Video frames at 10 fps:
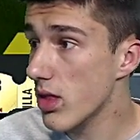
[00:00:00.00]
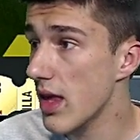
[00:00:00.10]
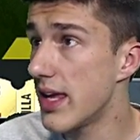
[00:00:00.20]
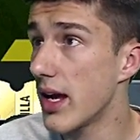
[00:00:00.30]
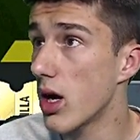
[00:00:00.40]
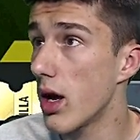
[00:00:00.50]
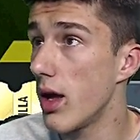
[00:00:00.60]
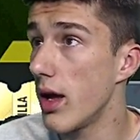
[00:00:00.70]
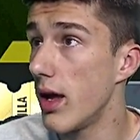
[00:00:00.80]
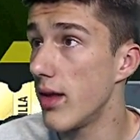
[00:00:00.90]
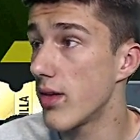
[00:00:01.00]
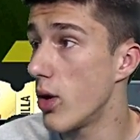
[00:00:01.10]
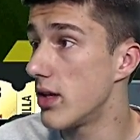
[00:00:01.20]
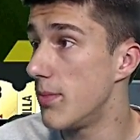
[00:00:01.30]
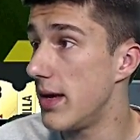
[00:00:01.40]
Here is
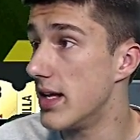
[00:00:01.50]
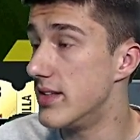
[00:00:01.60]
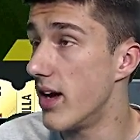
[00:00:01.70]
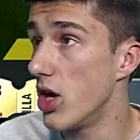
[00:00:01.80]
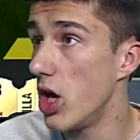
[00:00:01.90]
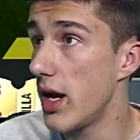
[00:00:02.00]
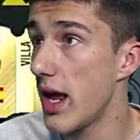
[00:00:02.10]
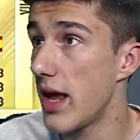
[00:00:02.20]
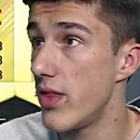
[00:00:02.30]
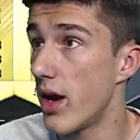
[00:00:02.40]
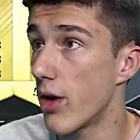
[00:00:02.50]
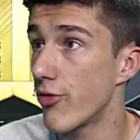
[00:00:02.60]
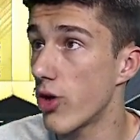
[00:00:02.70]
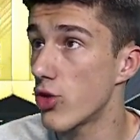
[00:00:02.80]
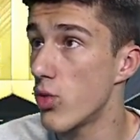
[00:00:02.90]
going to be De Hood, and then our
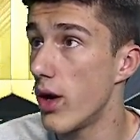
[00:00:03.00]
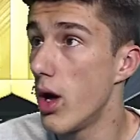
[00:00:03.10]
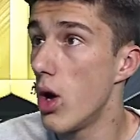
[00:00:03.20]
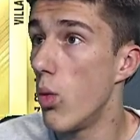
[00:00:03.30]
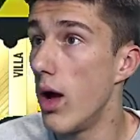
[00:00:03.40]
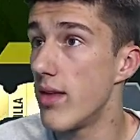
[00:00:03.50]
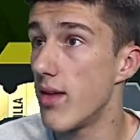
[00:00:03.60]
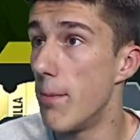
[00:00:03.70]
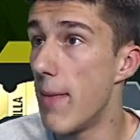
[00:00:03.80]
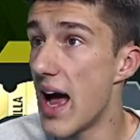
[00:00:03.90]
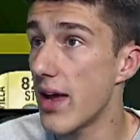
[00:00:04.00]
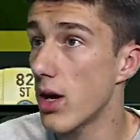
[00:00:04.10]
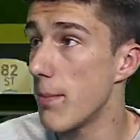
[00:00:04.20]
first one was Meyer,